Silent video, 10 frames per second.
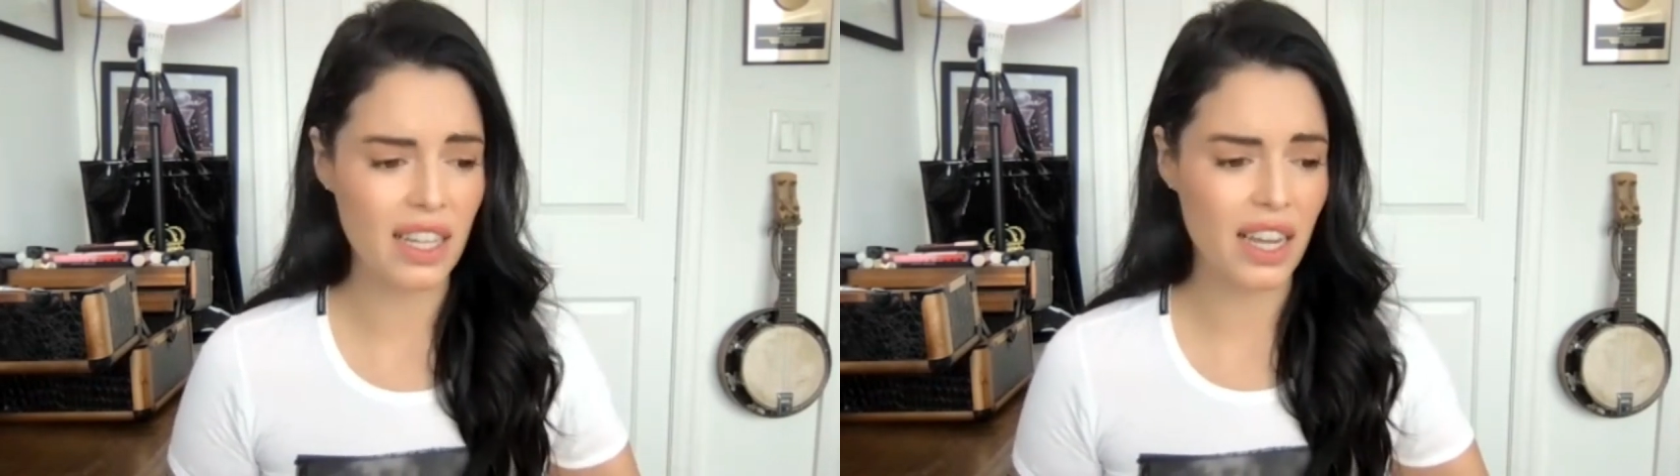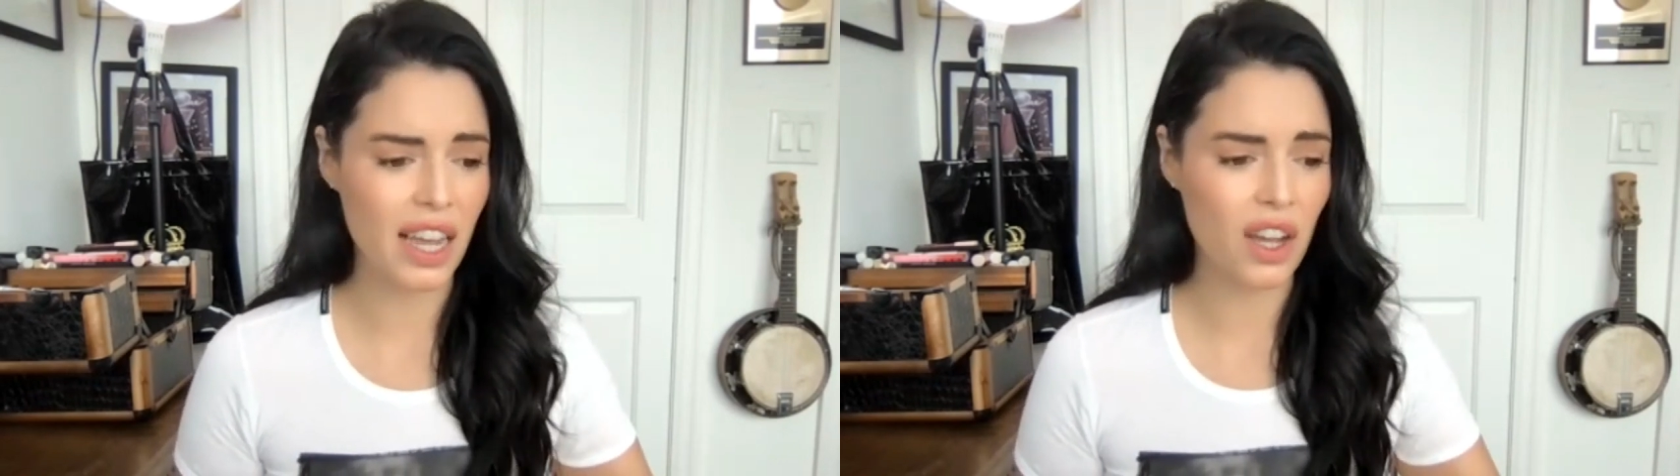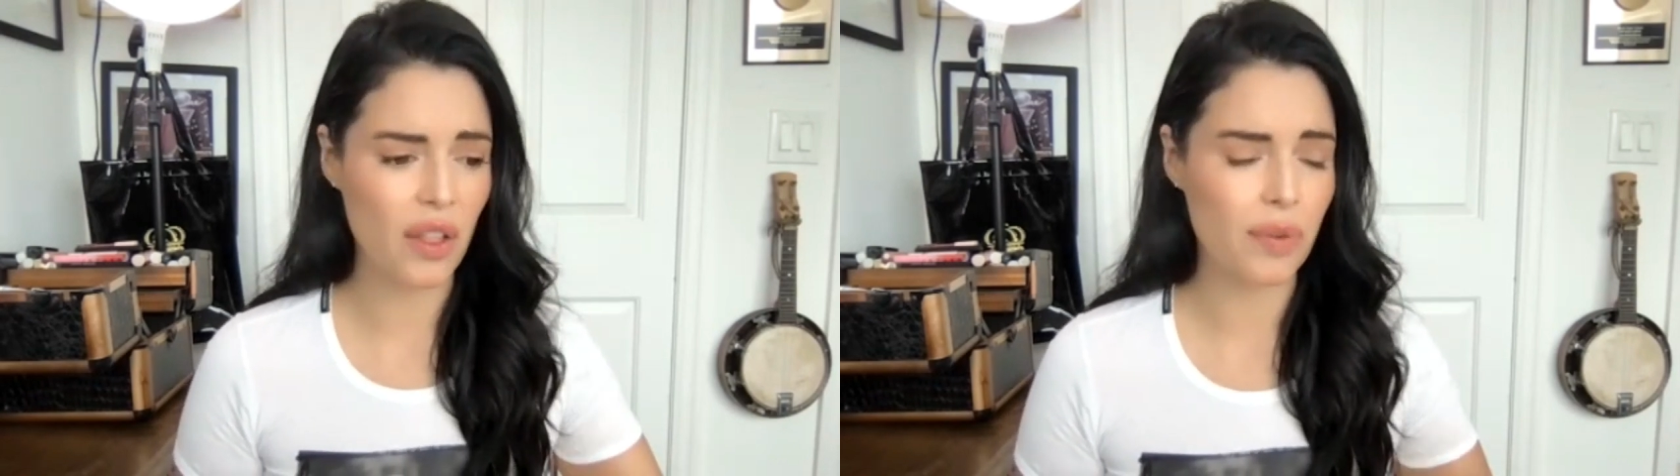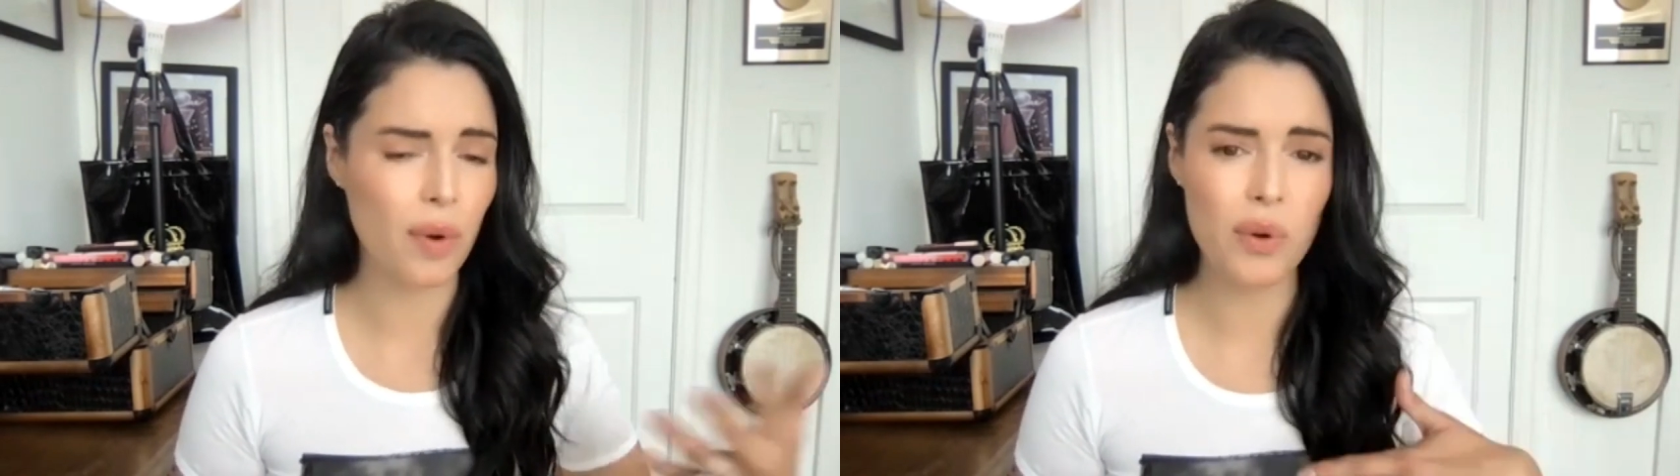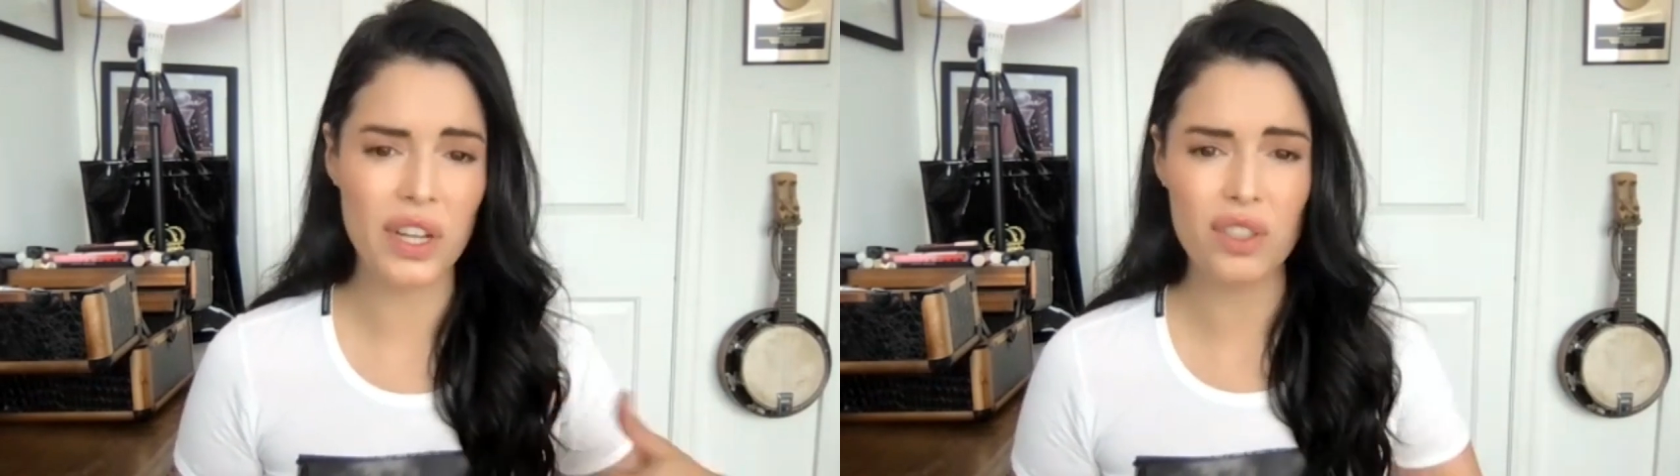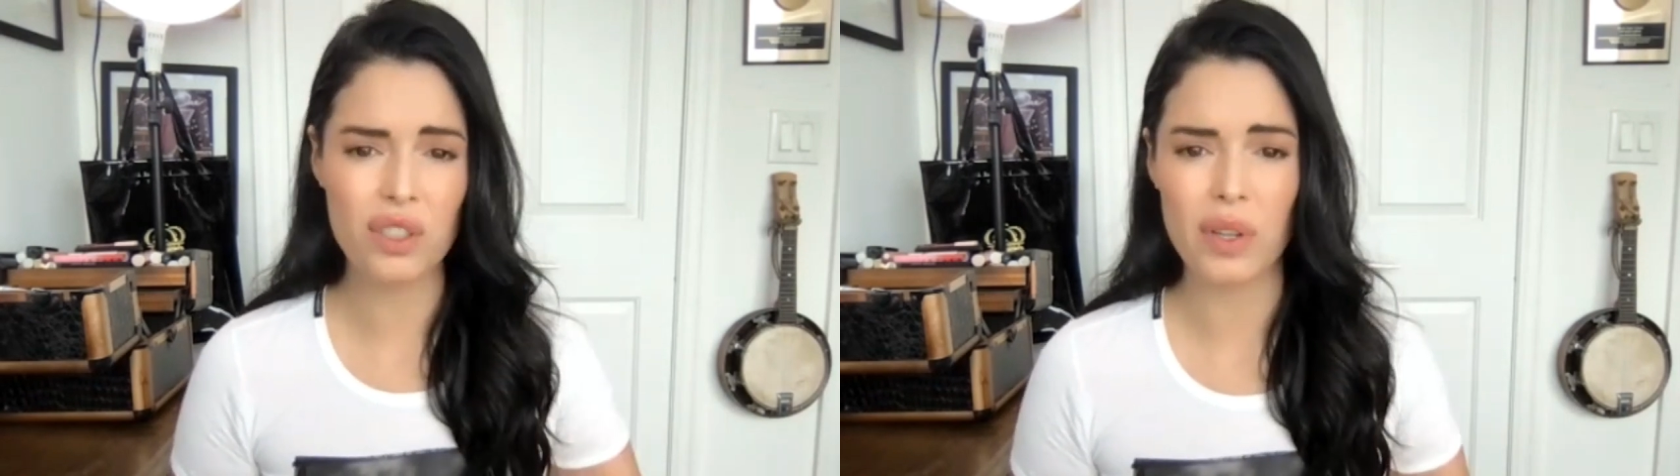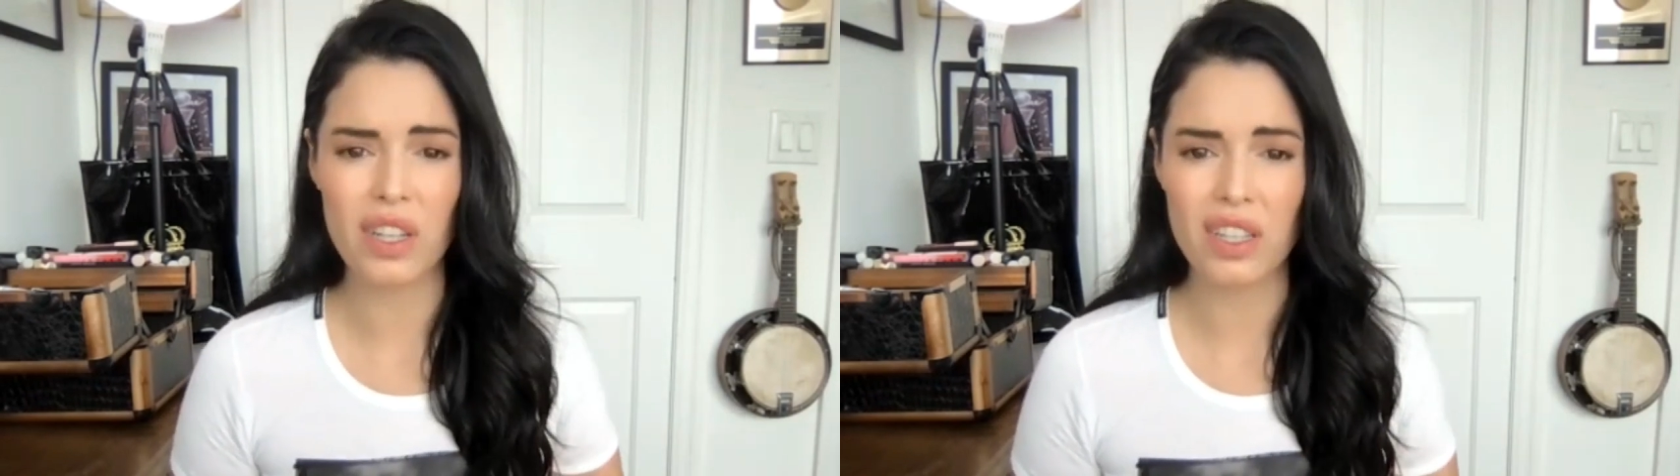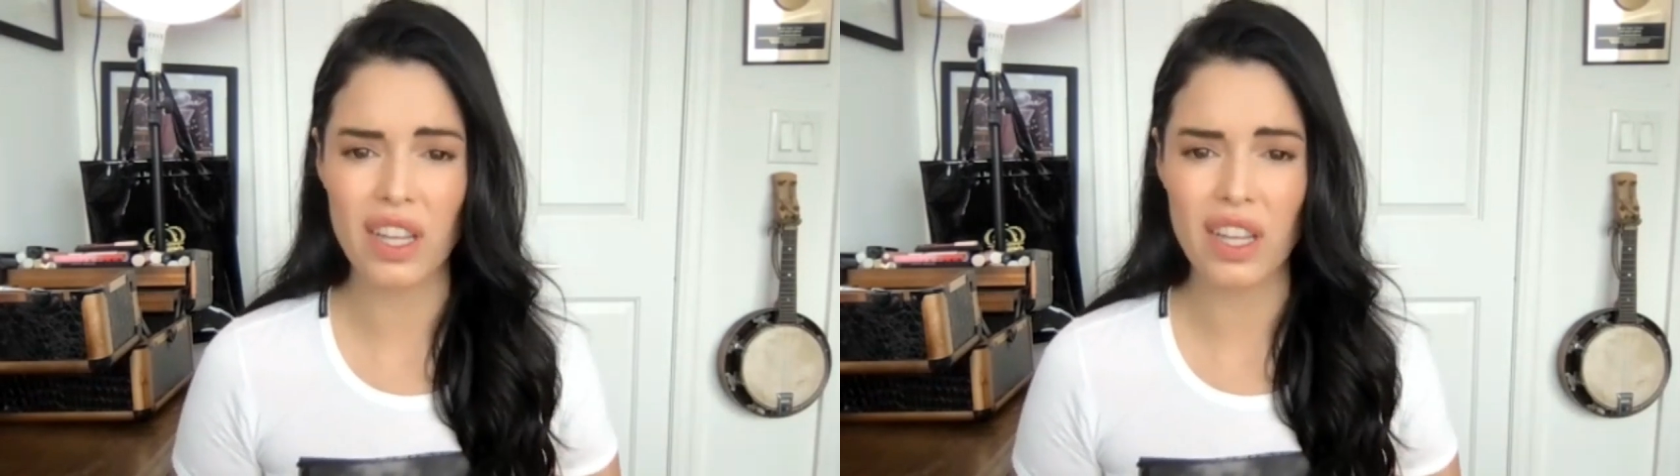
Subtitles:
like I got thrown into it.